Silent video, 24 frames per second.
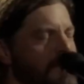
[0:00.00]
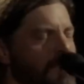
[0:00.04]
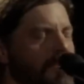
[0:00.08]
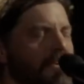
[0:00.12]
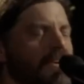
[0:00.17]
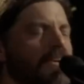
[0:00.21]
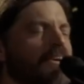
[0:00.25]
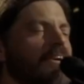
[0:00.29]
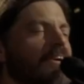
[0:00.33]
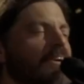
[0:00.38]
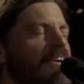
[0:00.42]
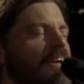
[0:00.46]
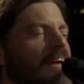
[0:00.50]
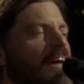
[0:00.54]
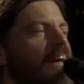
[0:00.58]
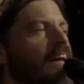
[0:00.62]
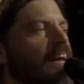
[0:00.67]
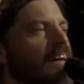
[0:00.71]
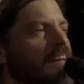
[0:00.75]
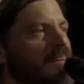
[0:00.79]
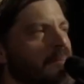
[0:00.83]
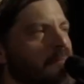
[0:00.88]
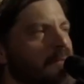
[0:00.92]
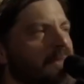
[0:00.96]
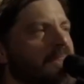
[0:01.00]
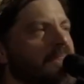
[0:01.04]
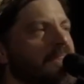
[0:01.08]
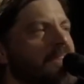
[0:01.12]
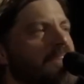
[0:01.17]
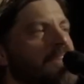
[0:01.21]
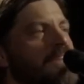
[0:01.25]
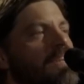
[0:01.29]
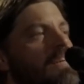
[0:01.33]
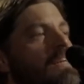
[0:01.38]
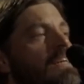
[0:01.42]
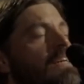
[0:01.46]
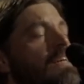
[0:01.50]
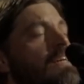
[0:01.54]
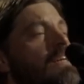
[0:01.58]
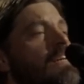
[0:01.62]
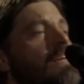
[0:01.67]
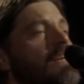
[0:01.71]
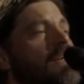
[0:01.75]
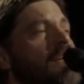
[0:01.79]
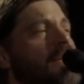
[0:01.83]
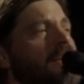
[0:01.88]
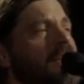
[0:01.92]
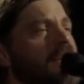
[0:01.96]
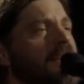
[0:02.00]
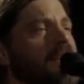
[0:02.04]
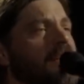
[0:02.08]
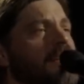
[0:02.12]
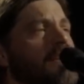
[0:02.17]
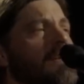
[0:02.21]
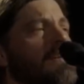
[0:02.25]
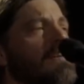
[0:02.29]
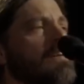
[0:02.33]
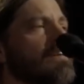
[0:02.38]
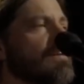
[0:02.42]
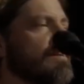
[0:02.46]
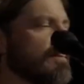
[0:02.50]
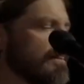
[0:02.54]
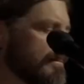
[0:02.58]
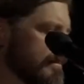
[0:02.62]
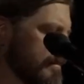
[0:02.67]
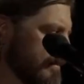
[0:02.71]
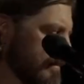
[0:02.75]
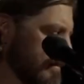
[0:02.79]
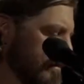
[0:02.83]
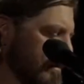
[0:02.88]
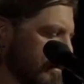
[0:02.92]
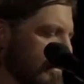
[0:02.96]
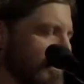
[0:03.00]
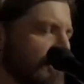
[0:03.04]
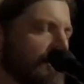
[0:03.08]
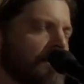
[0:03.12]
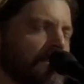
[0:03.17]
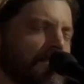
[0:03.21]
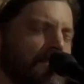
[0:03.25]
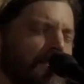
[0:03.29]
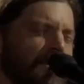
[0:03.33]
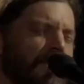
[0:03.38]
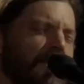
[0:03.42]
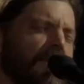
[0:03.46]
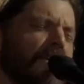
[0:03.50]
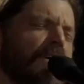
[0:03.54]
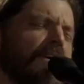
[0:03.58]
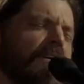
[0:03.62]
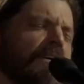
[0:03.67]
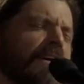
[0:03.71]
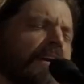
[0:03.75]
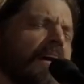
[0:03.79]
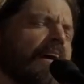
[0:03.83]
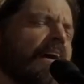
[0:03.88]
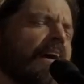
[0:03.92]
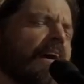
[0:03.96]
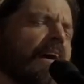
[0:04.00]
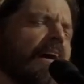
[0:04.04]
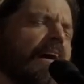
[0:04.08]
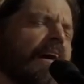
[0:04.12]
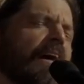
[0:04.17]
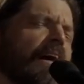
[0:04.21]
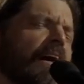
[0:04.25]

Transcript: your name is healing, your name